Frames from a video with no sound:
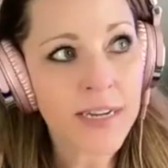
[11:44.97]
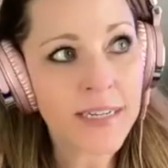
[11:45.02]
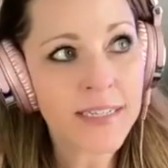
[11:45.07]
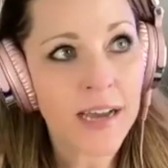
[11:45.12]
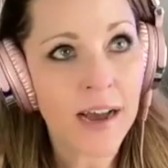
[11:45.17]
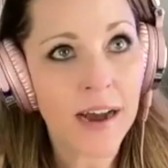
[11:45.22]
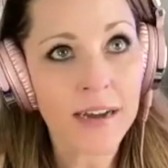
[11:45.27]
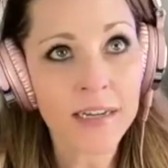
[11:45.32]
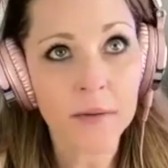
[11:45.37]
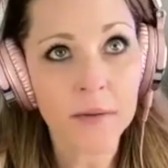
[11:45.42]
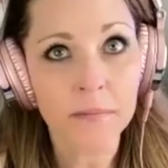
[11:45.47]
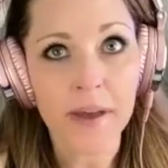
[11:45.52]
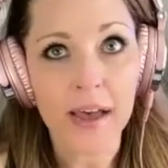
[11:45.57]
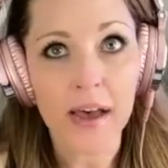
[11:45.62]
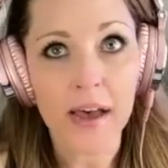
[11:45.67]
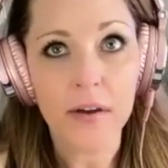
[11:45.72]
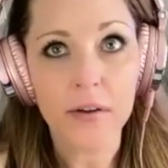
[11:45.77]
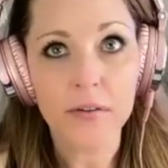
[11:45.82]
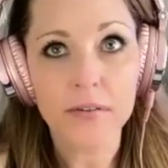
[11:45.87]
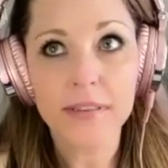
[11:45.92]
to talk
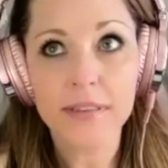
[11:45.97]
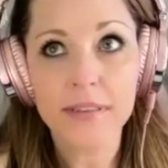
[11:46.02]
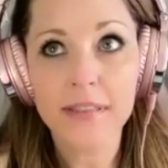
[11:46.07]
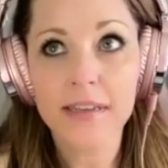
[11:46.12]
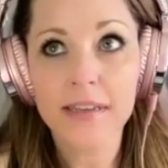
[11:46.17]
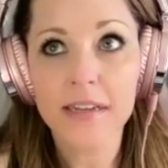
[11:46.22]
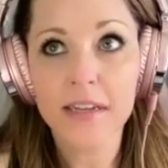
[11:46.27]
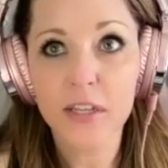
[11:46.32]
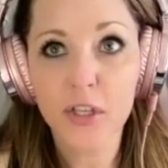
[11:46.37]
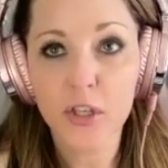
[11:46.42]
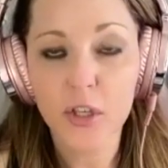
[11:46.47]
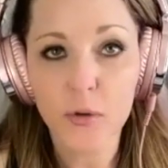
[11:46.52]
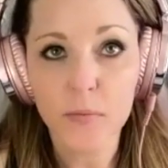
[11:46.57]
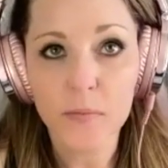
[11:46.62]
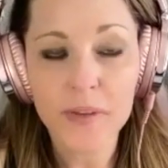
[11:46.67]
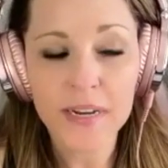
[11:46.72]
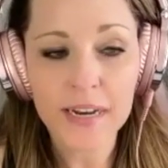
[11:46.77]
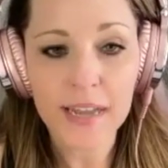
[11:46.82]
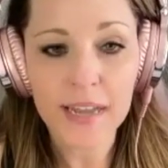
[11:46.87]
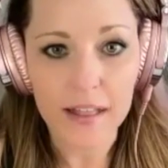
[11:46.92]
about the
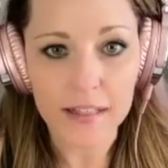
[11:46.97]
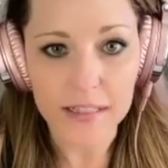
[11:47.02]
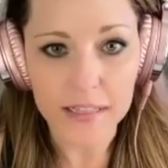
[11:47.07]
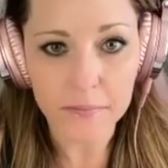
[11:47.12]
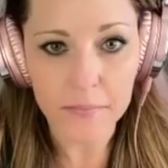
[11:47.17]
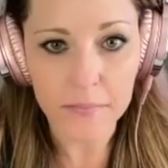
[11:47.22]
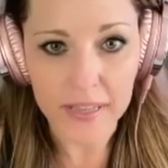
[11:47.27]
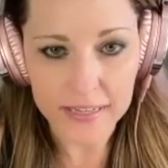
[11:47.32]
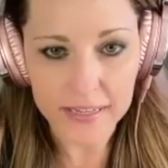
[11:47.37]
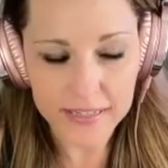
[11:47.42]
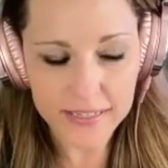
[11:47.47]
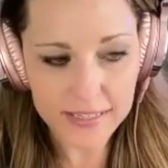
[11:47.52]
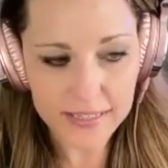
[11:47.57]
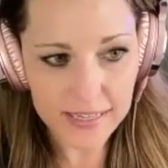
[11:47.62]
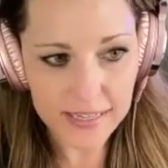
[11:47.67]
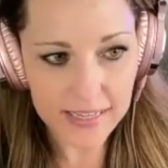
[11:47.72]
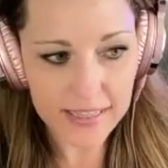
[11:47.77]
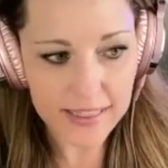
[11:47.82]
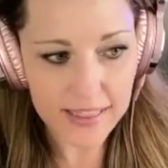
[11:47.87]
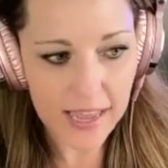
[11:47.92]
human element
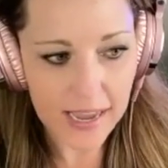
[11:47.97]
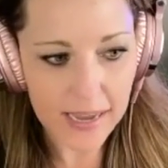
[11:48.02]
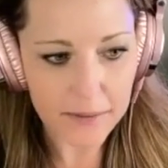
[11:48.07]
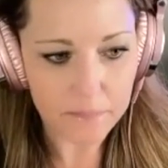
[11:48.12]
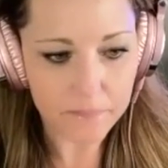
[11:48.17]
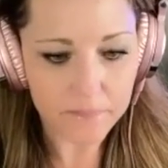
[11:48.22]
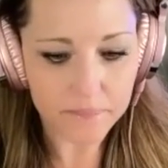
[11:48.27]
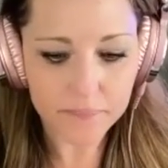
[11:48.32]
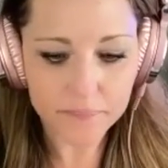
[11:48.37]
in that